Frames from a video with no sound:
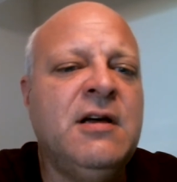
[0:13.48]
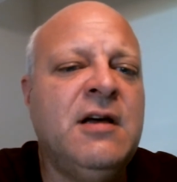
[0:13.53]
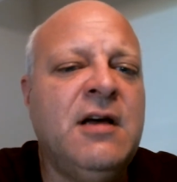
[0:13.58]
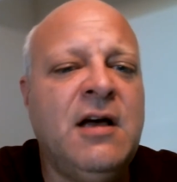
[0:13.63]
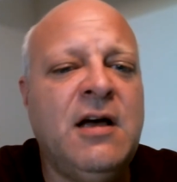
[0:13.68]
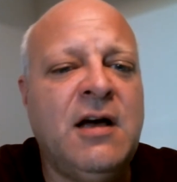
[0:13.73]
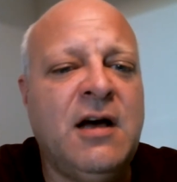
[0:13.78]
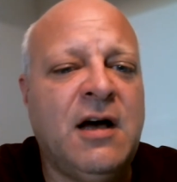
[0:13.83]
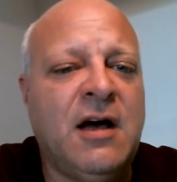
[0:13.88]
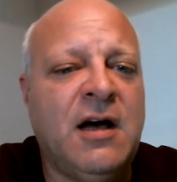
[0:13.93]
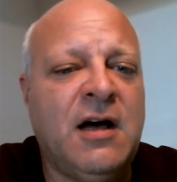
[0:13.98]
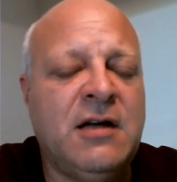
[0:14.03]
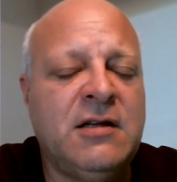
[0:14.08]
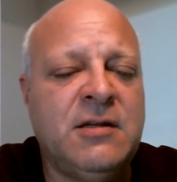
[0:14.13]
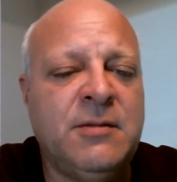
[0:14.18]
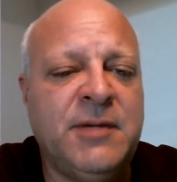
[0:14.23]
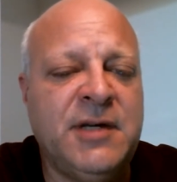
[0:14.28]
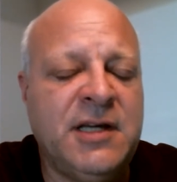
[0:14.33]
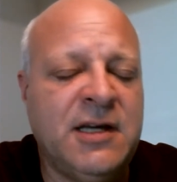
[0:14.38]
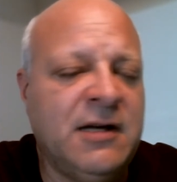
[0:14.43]
To
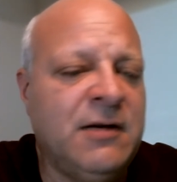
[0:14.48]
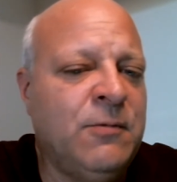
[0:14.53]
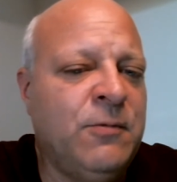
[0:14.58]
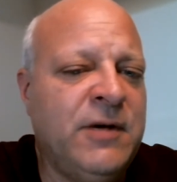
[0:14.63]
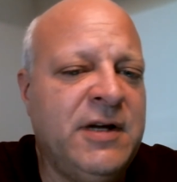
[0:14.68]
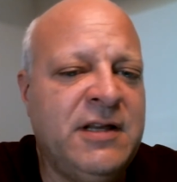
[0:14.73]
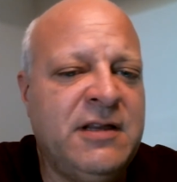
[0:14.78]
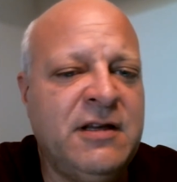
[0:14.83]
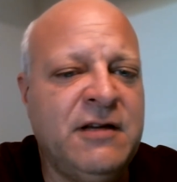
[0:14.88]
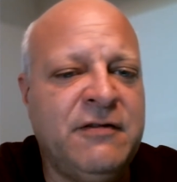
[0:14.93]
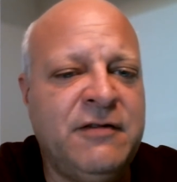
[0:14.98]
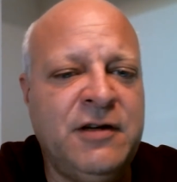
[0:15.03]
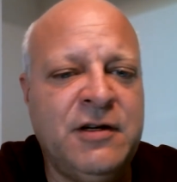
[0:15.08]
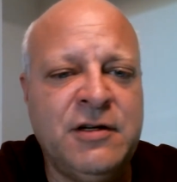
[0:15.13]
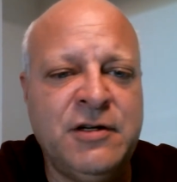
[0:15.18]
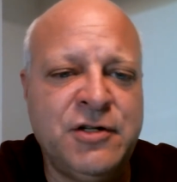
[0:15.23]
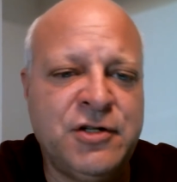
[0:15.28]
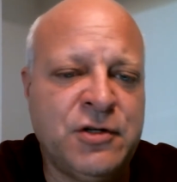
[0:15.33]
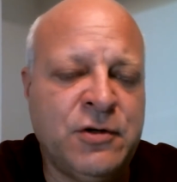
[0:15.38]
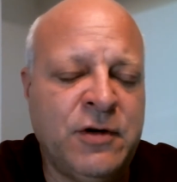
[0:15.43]
begin with, if you
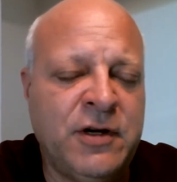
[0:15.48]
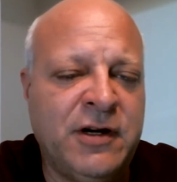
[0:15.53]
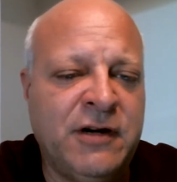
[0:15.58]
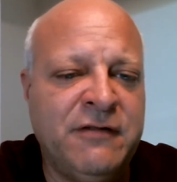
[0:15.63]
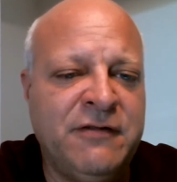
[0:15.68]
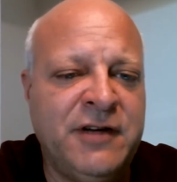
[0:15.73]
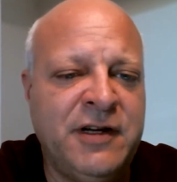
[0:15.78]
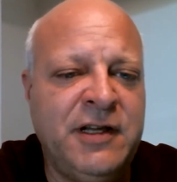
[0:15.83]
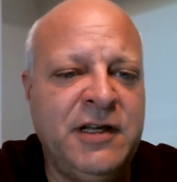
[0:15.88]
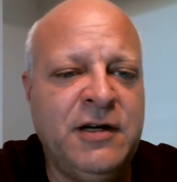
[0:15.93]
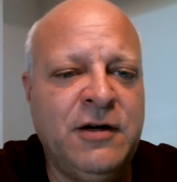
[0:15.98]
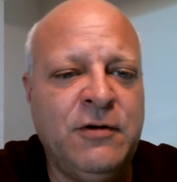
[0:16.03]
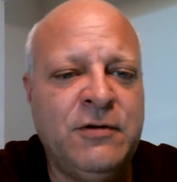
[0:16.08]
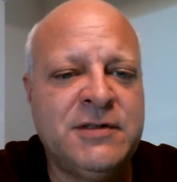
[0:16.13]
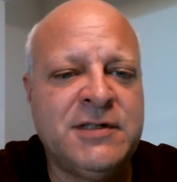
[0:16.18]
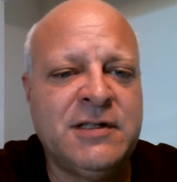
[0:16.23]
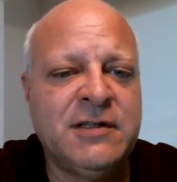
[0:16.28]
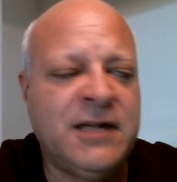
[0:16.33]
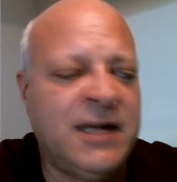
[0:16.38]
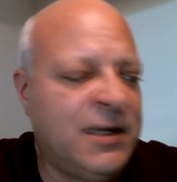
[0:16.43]
enjoy our videos and
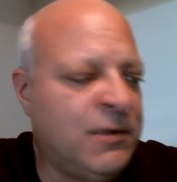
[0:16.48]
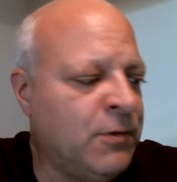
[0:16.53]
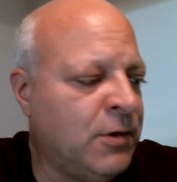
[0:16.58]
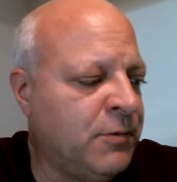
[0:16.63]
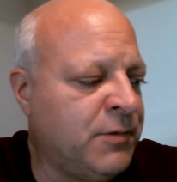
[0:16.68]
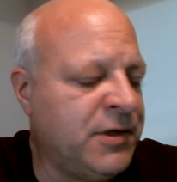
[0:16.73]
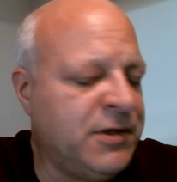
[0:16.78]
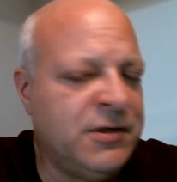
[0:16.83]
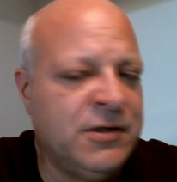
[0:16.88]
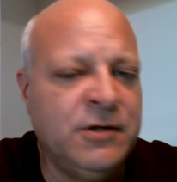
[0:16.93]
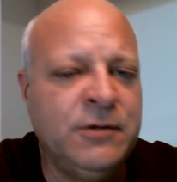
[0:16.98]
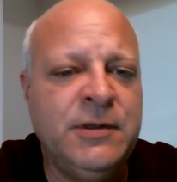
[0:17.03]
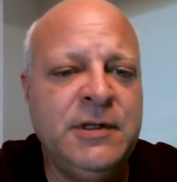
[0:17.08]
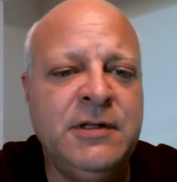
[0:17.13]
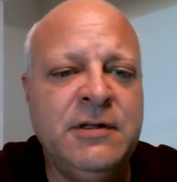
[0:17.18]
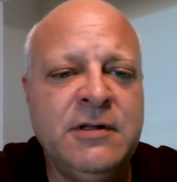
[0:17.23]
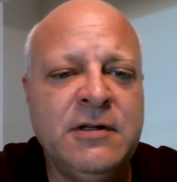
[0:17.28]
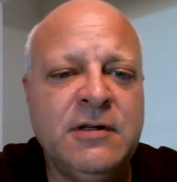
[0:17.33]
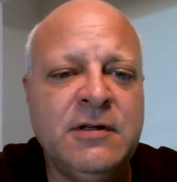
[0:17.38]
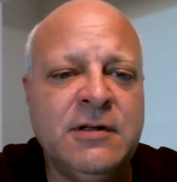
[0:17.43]
like what we're doing,
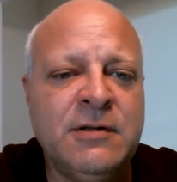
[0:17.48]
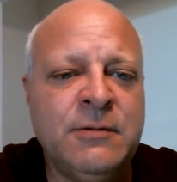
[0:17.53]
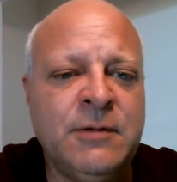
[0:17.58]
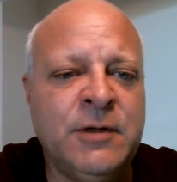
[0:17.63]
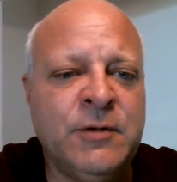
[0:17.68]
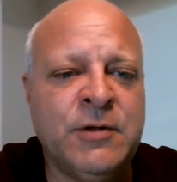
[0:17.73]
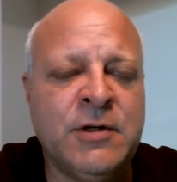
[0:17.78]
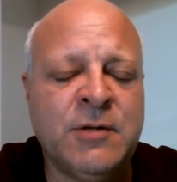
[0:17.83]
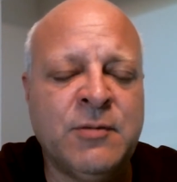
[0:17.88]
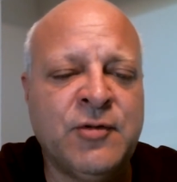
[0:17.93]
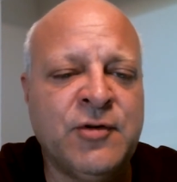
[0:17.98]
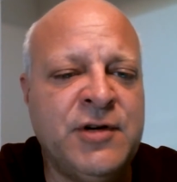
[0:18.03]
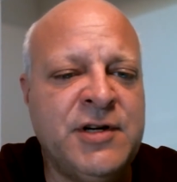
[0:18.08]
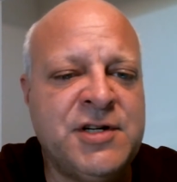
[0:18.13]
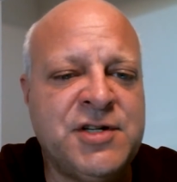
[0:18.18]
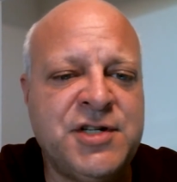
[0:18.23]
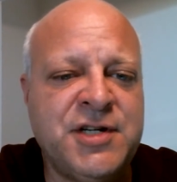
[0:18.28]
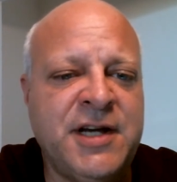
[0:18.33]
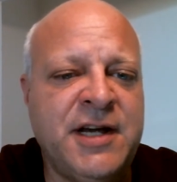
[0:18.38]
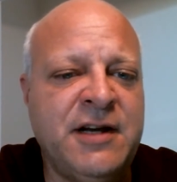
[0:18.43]
we would
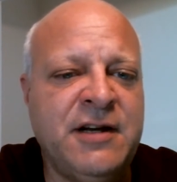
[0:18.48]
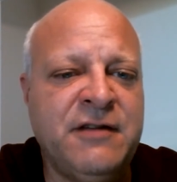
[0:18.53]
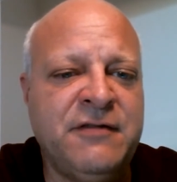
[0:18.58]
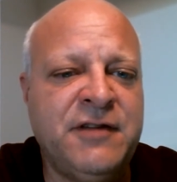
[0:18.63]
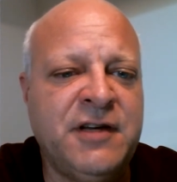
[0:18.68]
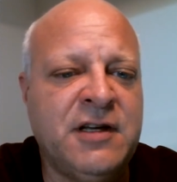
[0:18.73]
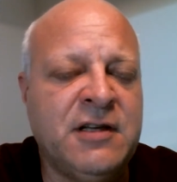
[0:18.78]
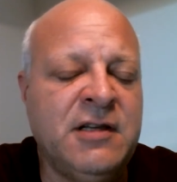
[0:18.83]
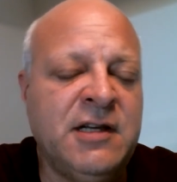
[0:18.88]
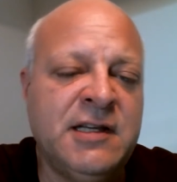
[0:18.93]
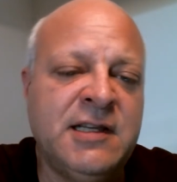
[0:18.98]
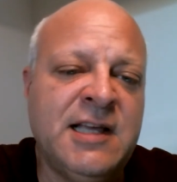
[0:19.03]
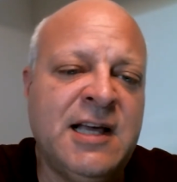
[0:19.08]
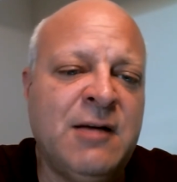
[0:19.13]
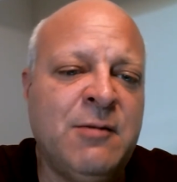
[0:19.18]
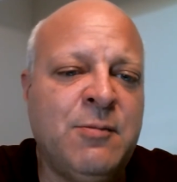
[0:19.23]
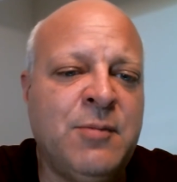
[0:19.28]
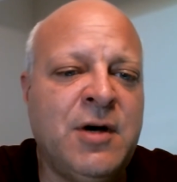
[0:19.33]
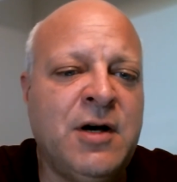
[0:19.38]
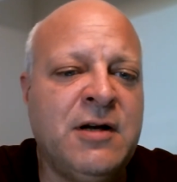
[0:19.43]
appreciate if you click that
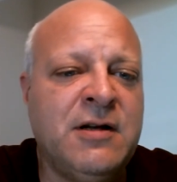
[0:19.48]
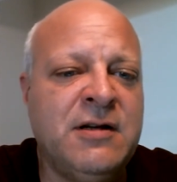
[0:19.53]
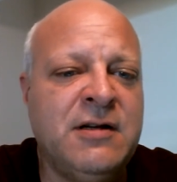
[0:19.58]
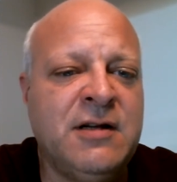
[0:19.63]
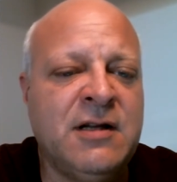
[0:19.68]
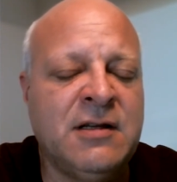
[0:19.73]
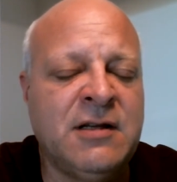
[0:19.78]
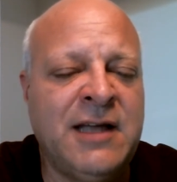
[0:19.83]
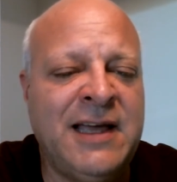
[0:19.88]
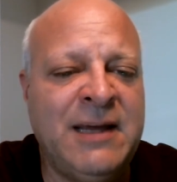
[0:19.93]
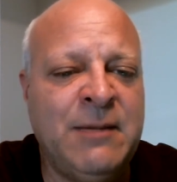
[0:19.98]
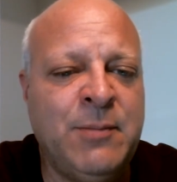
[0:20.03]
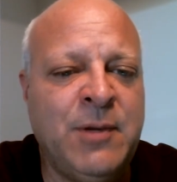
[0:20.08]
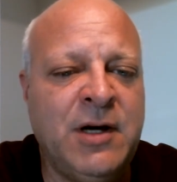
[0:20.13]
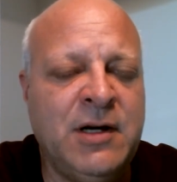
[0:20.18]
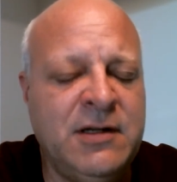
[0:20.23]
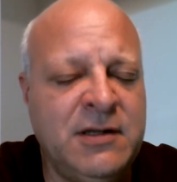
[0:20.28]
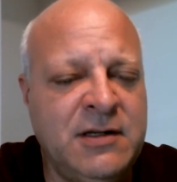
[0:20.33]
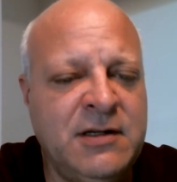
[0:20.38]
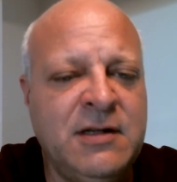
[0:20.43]
button, the like
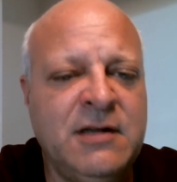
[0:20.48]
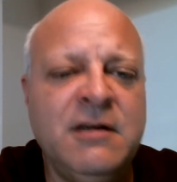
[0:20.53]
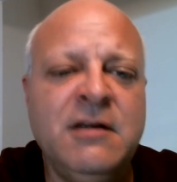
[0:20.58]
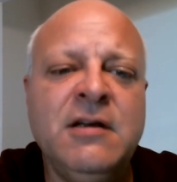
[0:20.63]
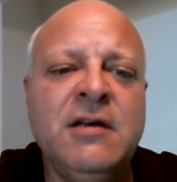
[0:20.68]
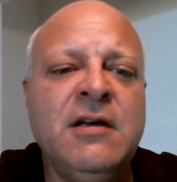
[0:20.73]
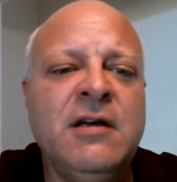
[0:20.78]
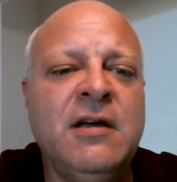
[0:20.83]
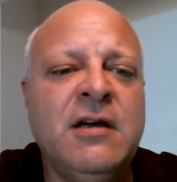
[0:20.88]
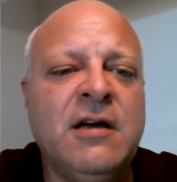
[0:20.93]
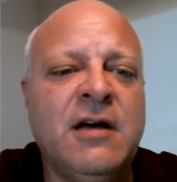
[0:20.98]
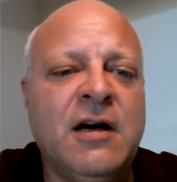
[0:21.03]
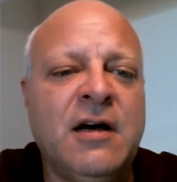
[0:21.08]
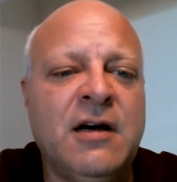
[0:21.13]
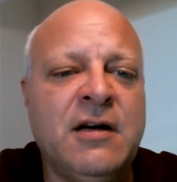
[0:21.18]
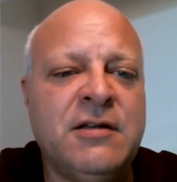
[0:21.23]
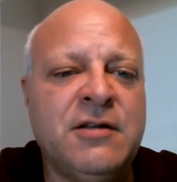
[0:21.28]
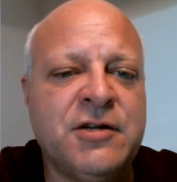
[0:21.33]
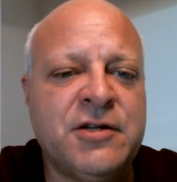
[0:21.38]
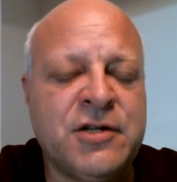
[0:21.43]
button,
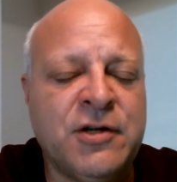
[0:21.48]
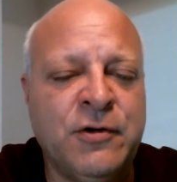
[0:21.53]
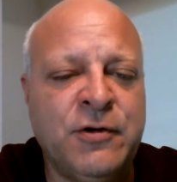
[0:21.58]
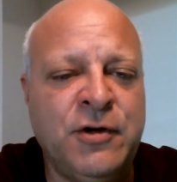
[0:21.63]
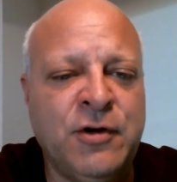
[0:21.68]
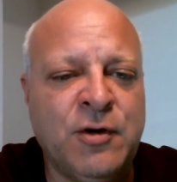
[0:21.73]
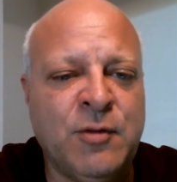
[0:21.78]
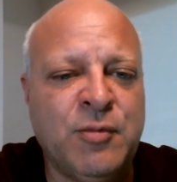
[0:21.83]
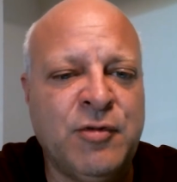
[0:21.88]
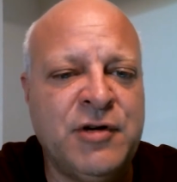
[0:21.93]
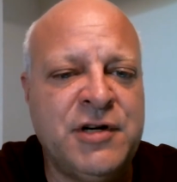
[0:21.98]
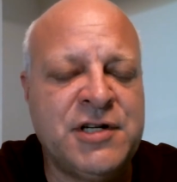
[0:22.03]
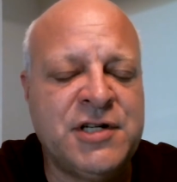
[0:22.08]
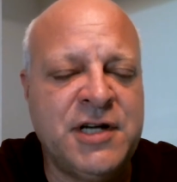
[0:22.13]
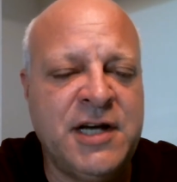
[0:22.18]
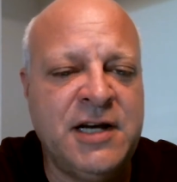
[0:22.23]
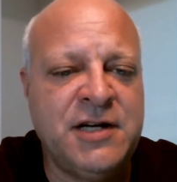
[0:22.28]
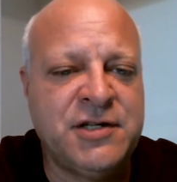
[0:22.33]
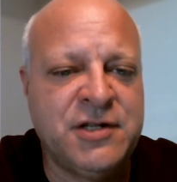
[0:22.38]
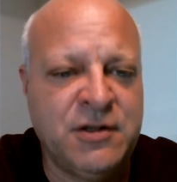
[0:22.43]
to show your
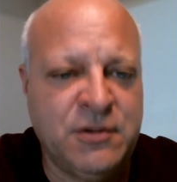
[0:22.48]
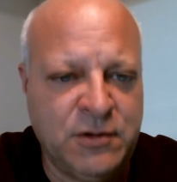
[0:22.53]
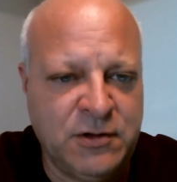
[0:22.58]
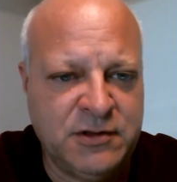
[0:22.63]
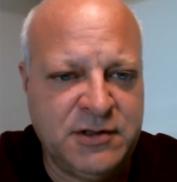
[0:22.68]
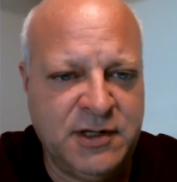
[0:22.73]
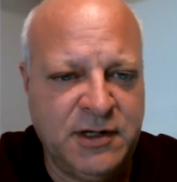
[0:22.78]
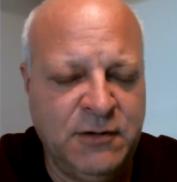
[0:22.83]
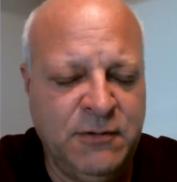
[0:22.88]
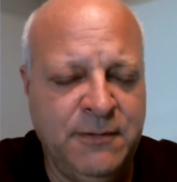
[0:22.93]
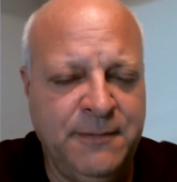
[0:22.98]
appreciation also.